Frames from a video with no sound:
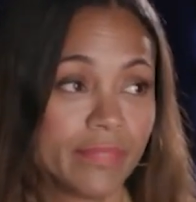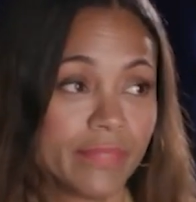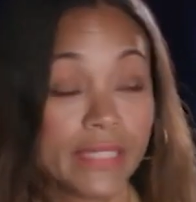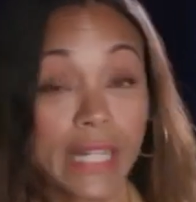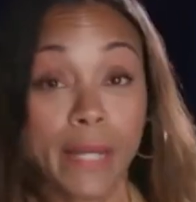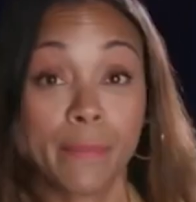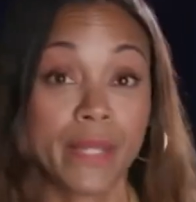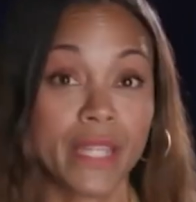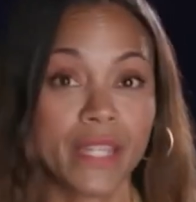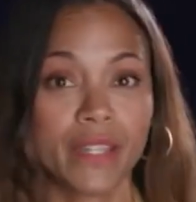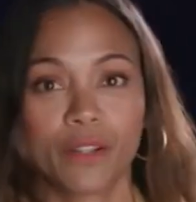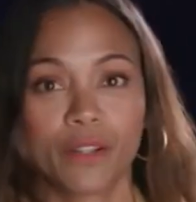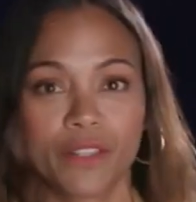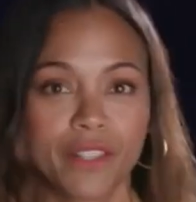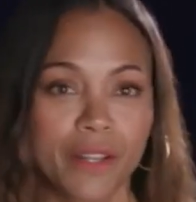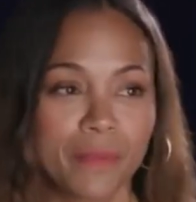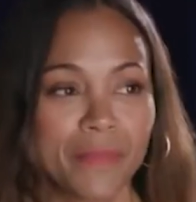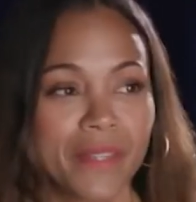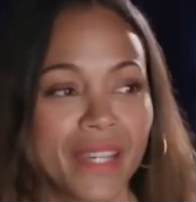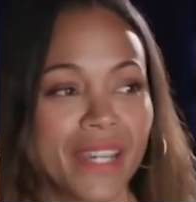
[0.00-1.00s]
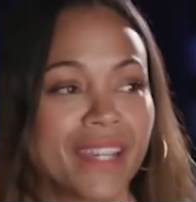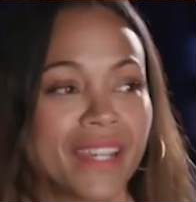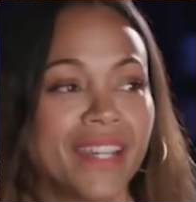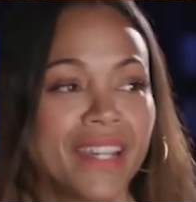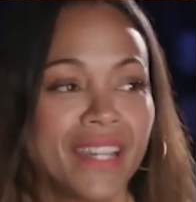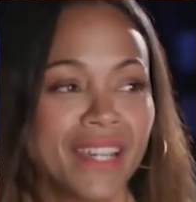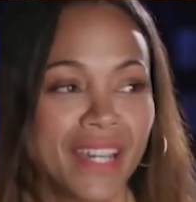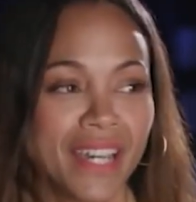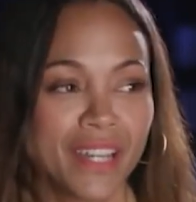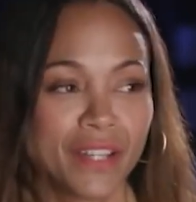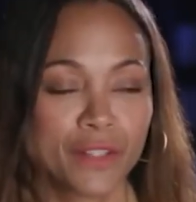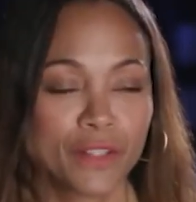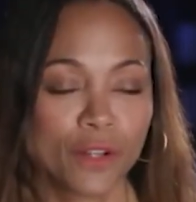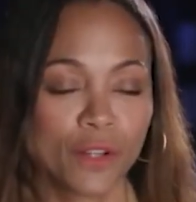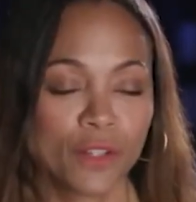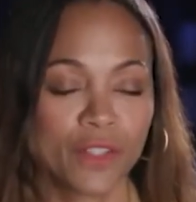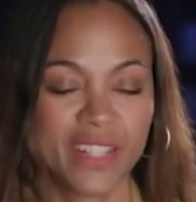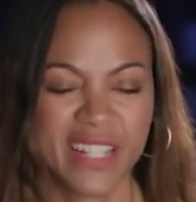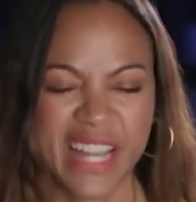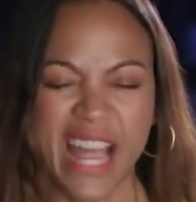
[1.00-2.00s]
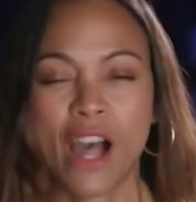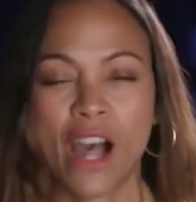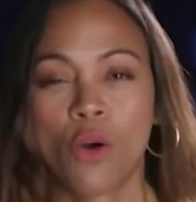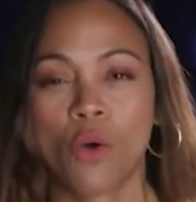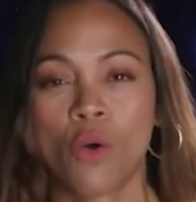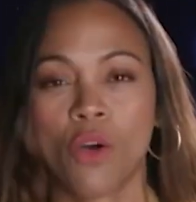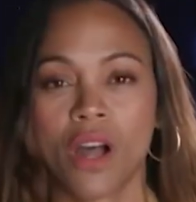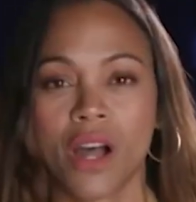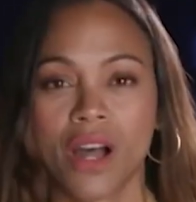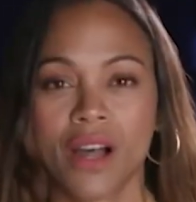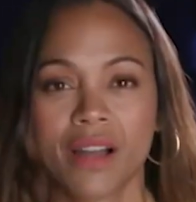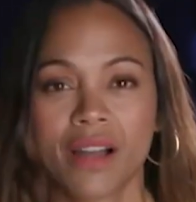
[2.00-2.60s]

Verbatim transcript: dummy or something, and it's called skxawng.